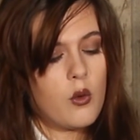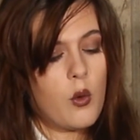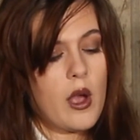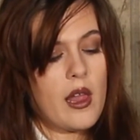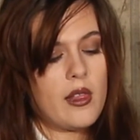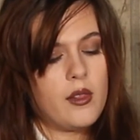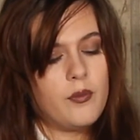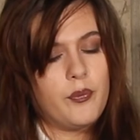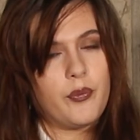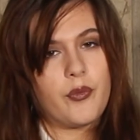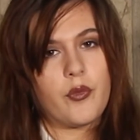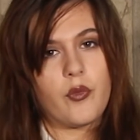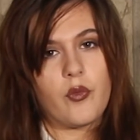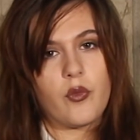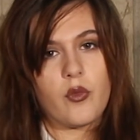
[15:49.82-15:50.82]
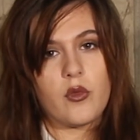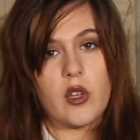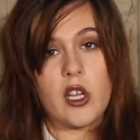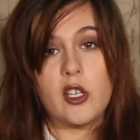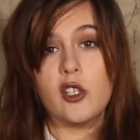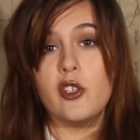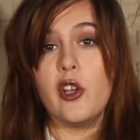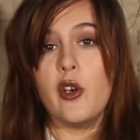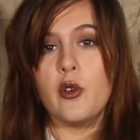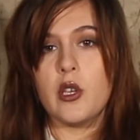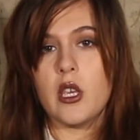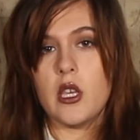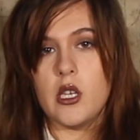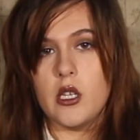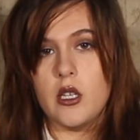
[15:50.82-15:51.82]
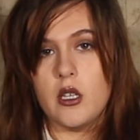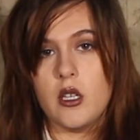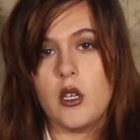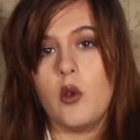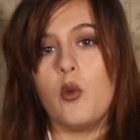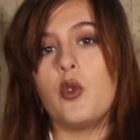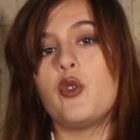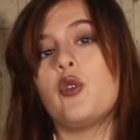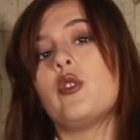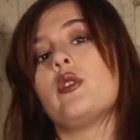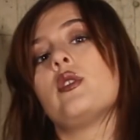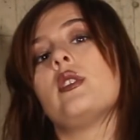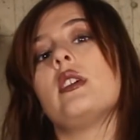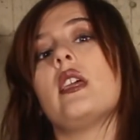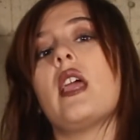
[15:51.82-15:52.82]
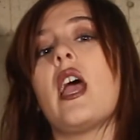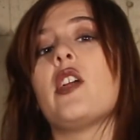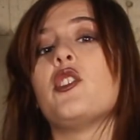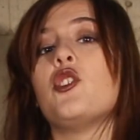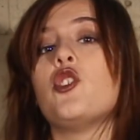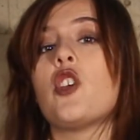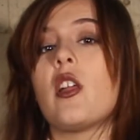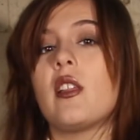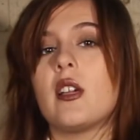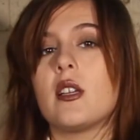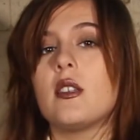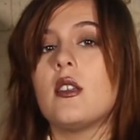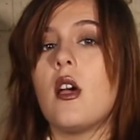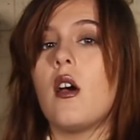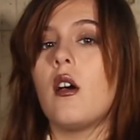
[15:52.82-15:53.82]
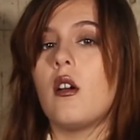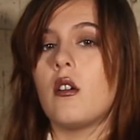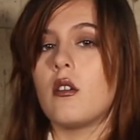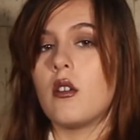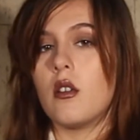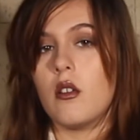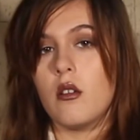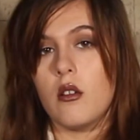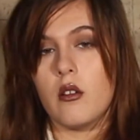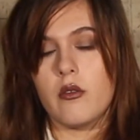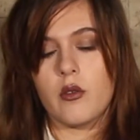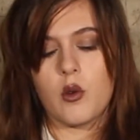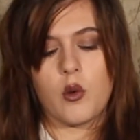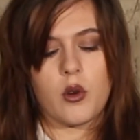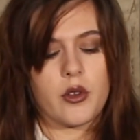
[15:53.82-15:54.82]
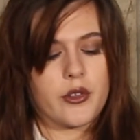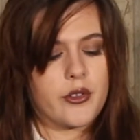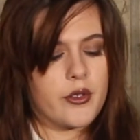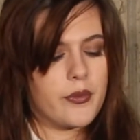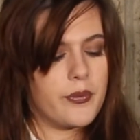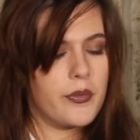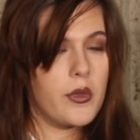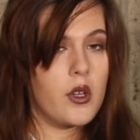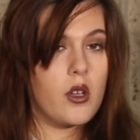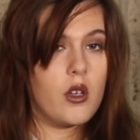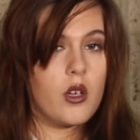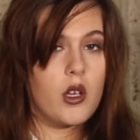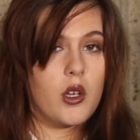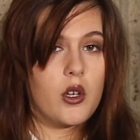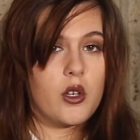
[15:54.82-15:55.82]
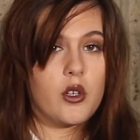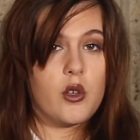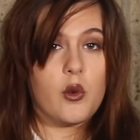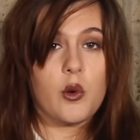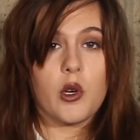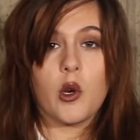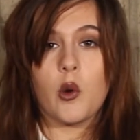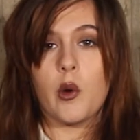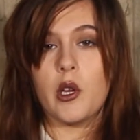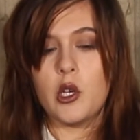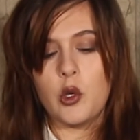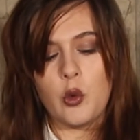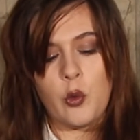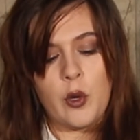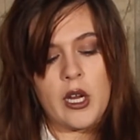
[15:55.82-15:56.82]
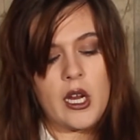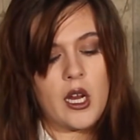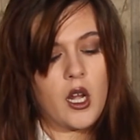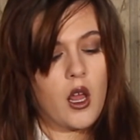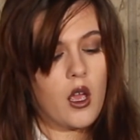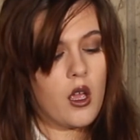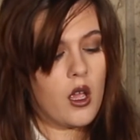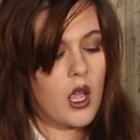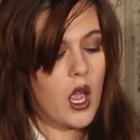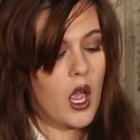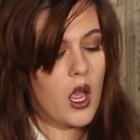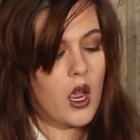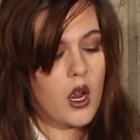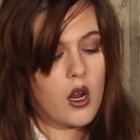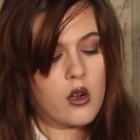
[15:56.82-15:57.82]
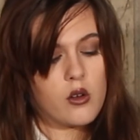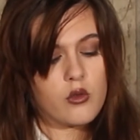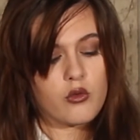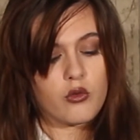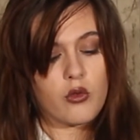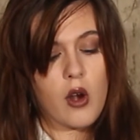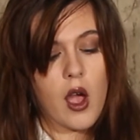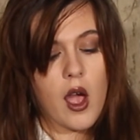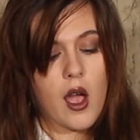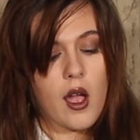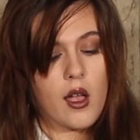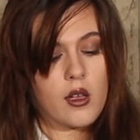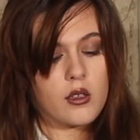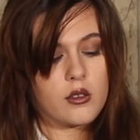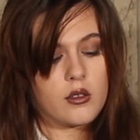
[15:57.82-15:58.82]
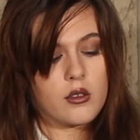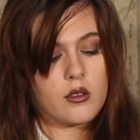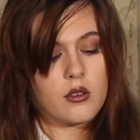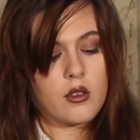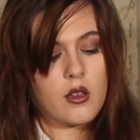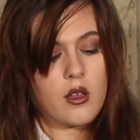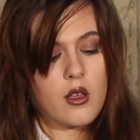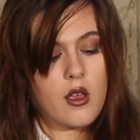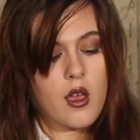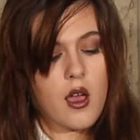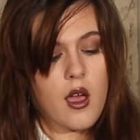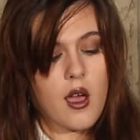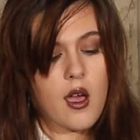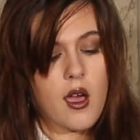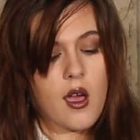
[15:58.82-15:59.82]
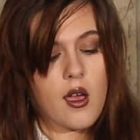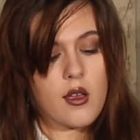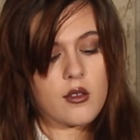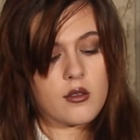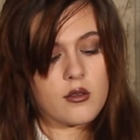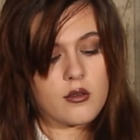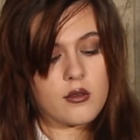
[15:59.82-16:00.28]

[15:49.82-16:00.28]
Well, in Enochian, which is the angelic tongue, of course, you are going to read Ra, A,